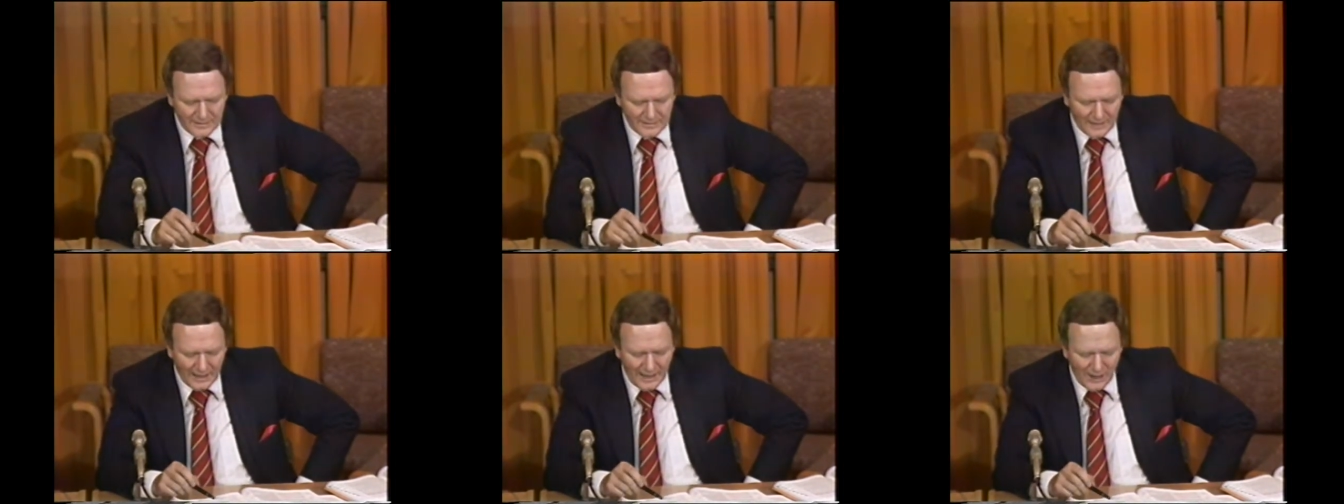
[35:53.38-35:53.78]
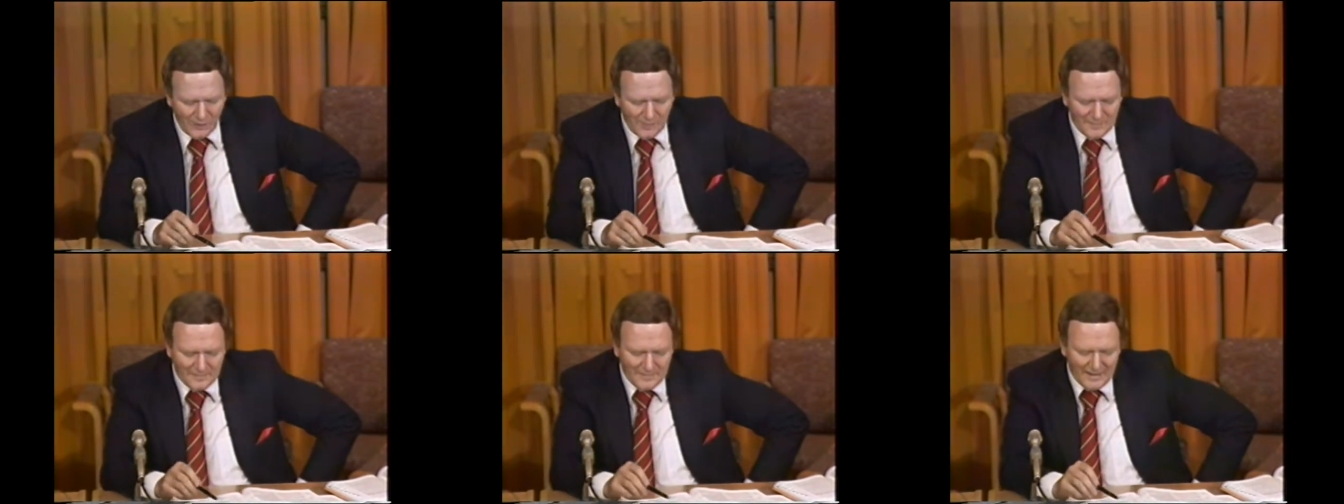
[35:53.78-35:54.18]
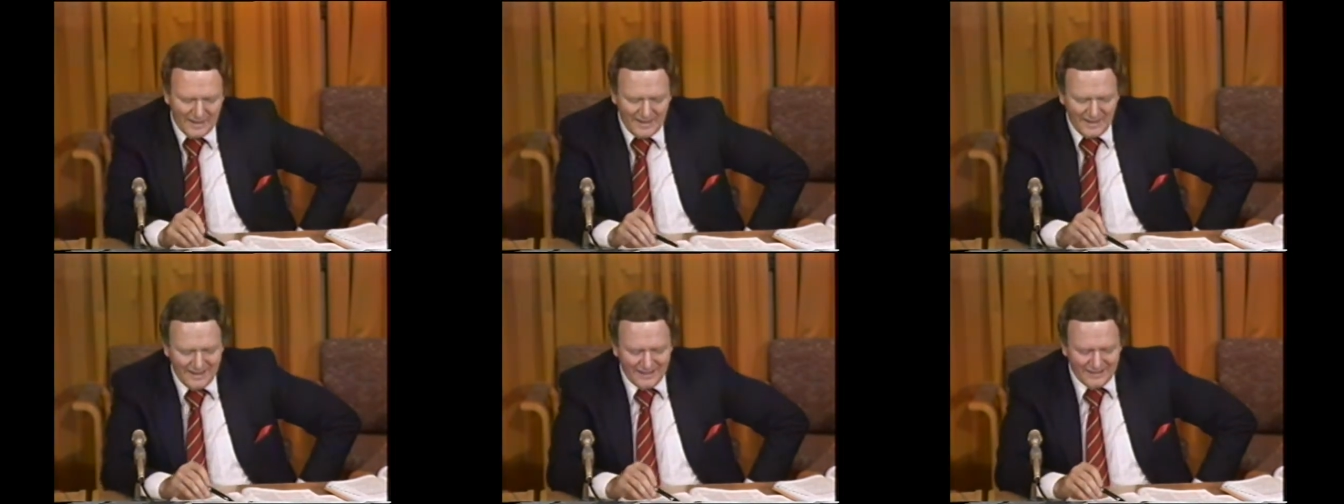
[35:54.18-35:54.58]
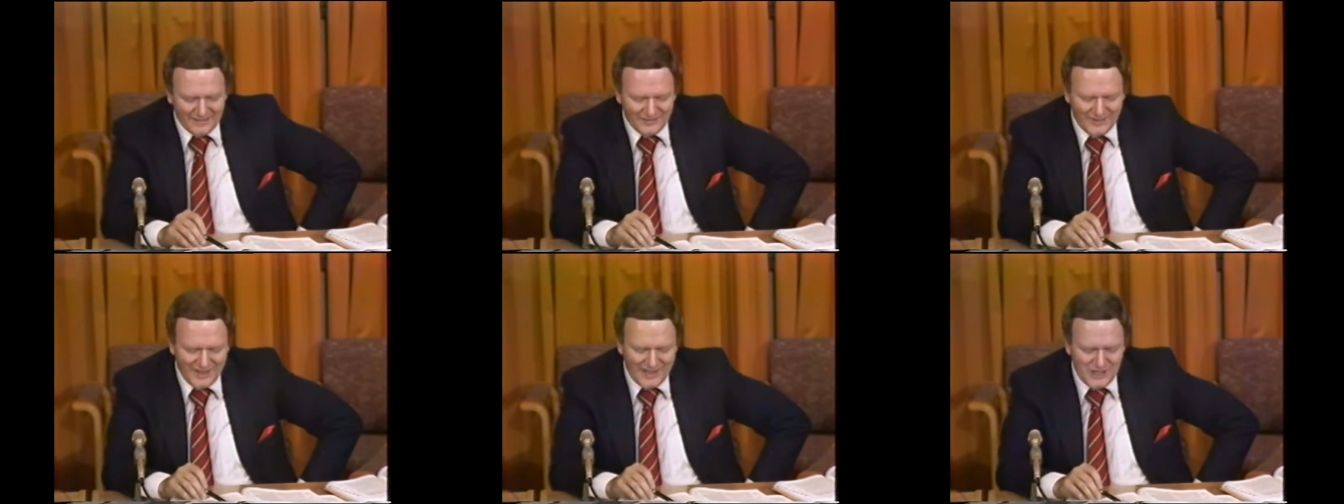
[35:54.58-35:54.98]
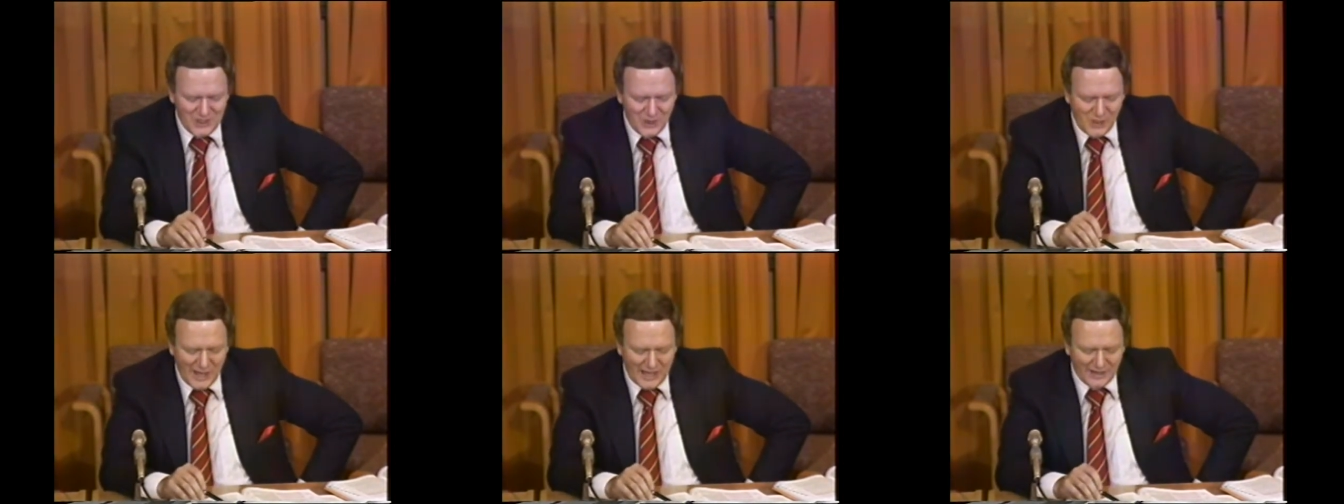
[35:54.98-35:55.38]
Now, then
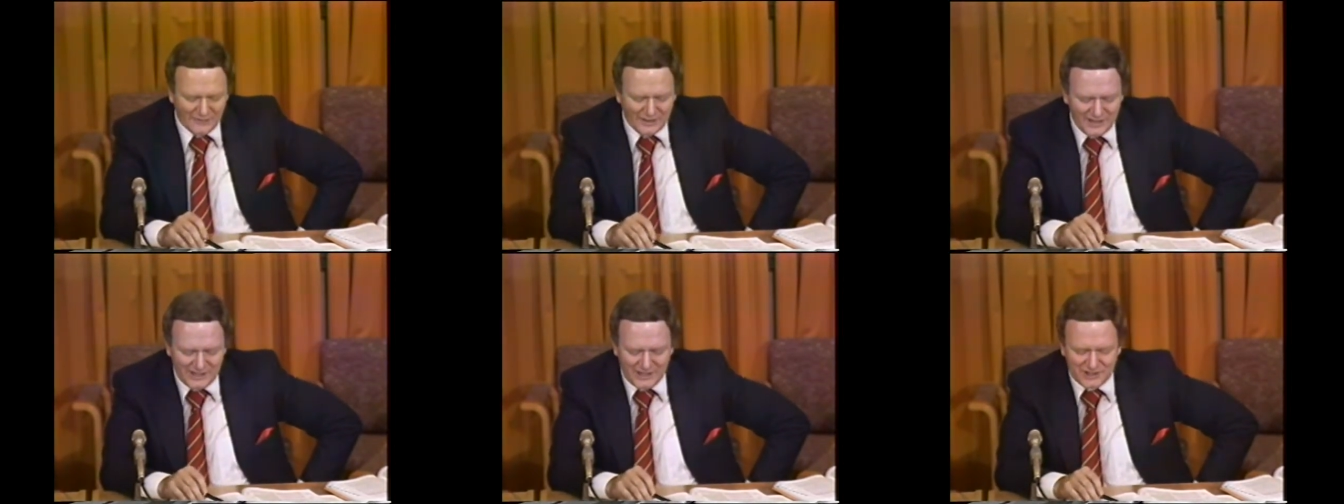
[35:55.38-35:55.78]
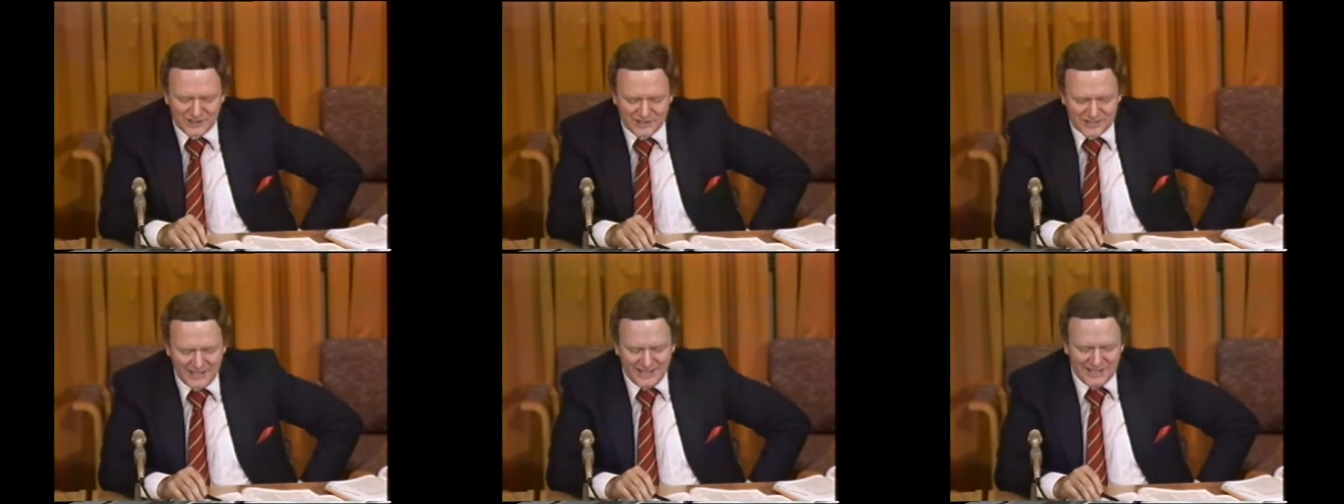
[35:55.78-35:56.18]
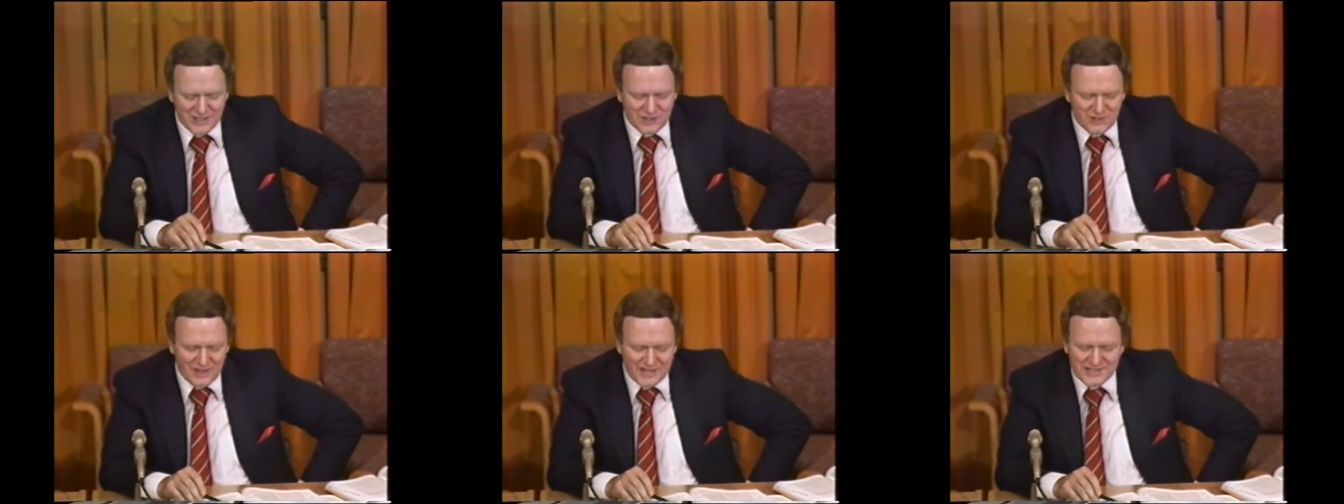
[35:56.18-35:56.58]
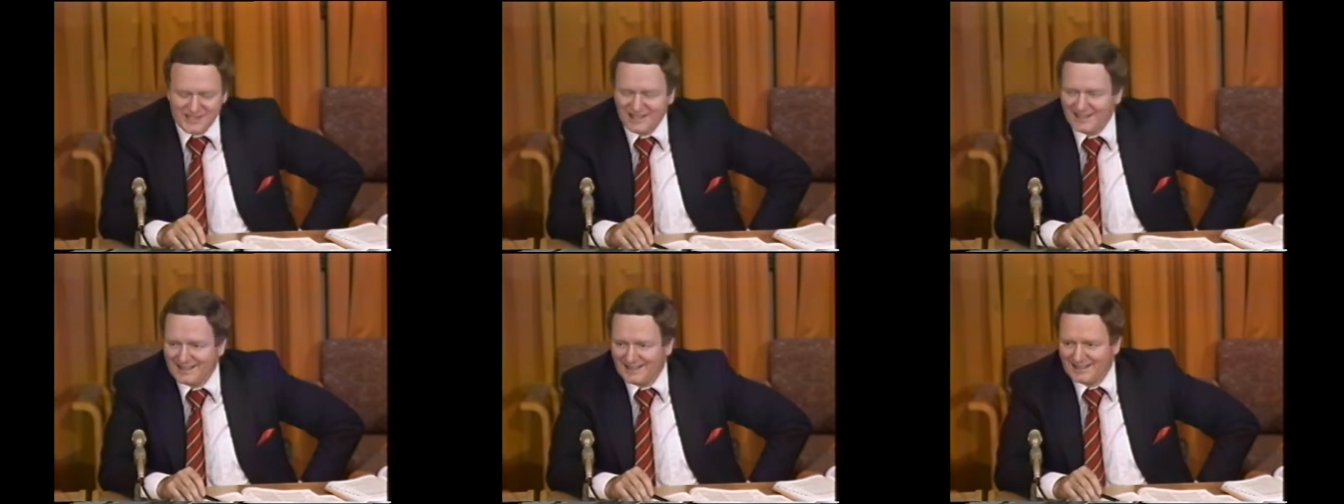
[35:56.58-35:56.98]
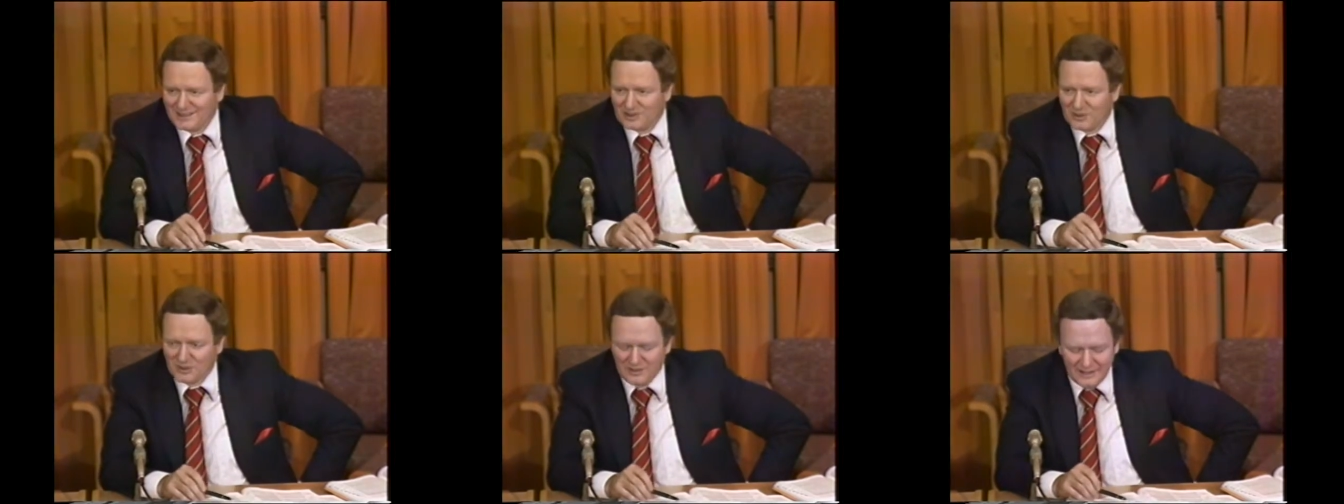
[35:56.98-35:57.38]
you have an in interesting
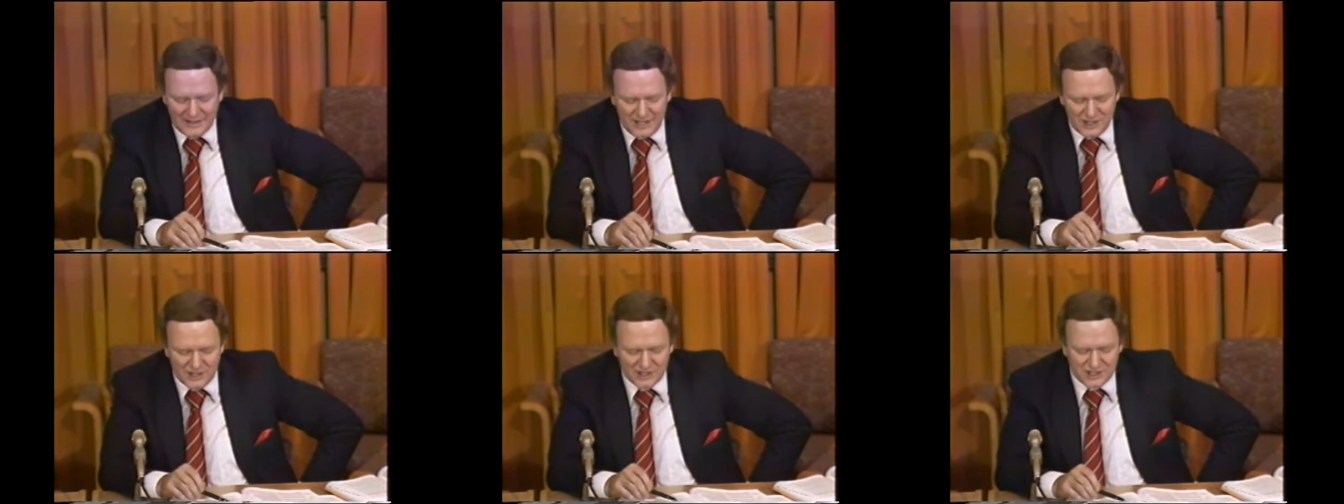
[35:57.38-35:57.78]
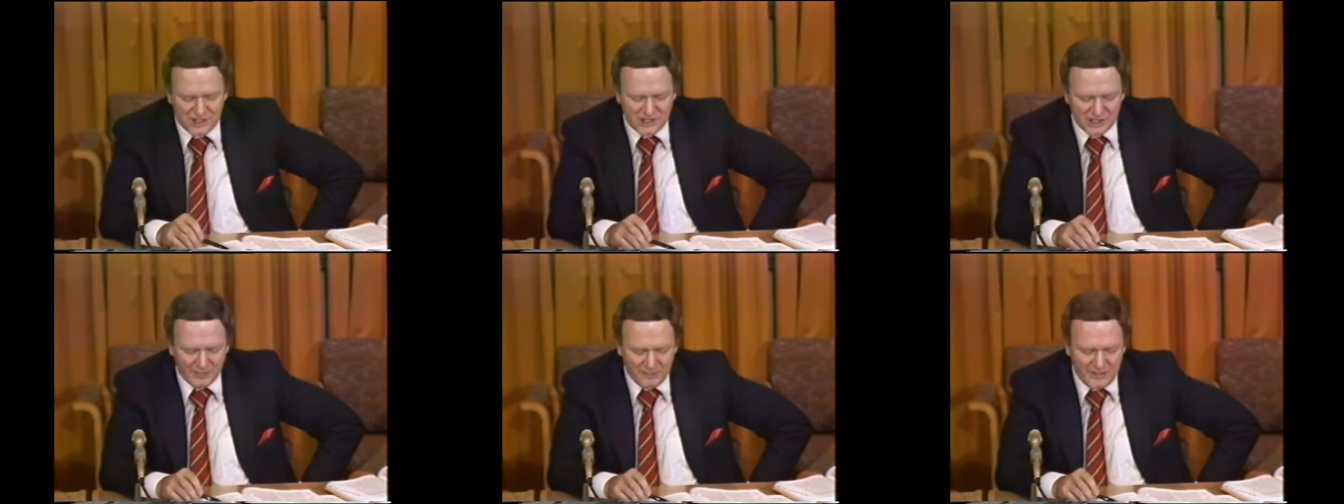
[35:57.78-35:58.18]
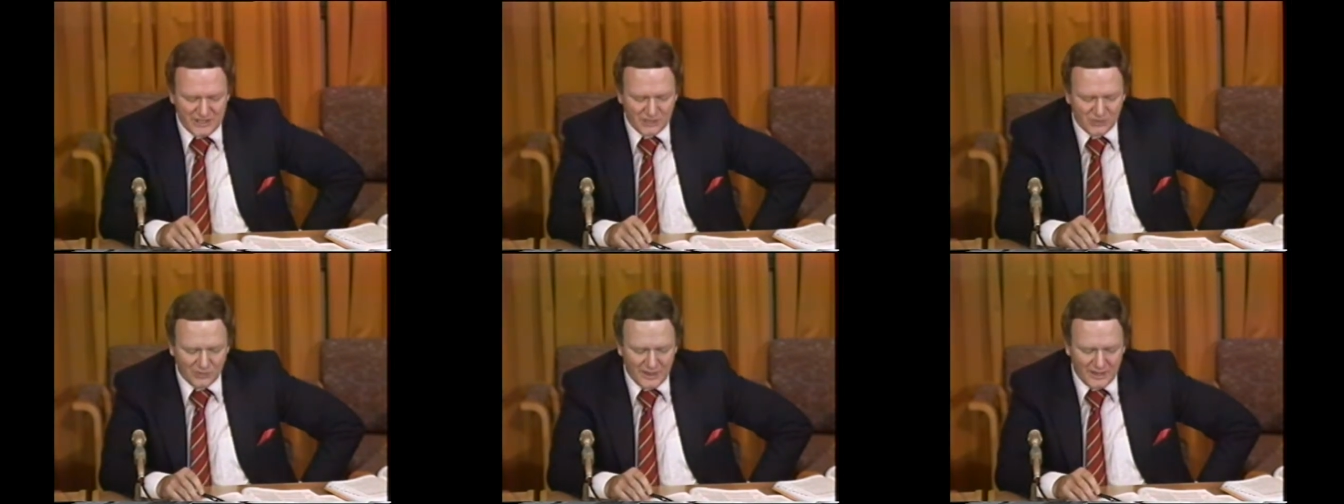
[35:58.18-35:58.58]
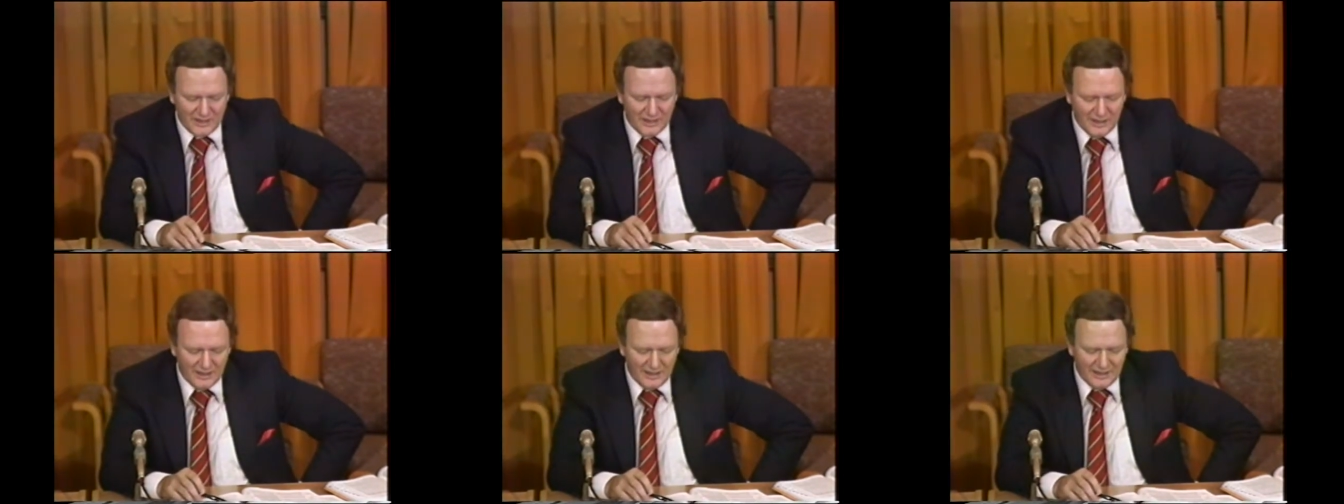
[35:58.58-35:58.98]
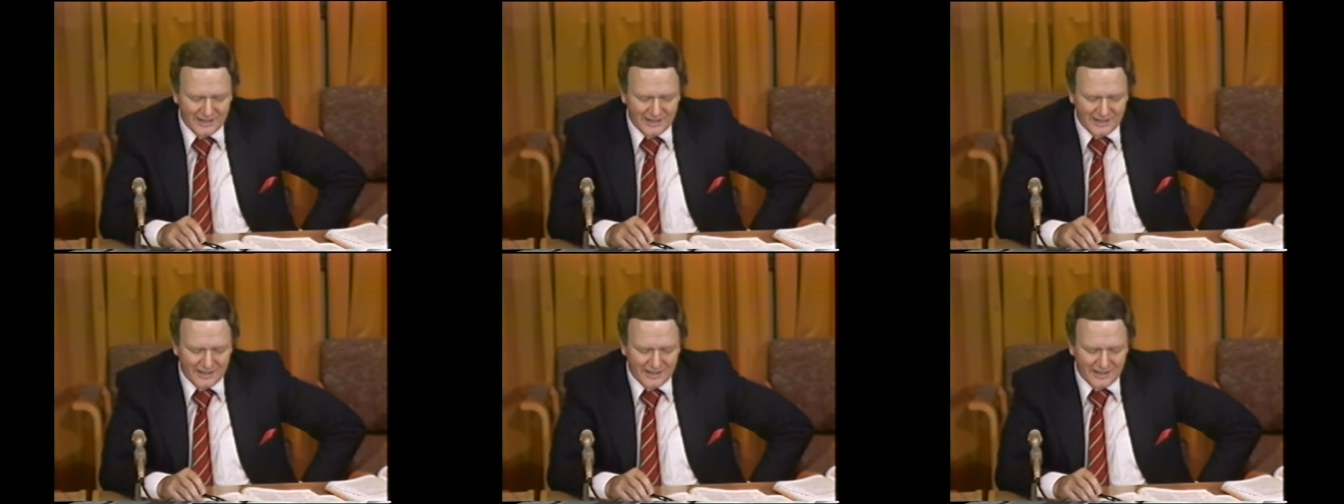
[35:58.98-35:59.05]
interrelationship between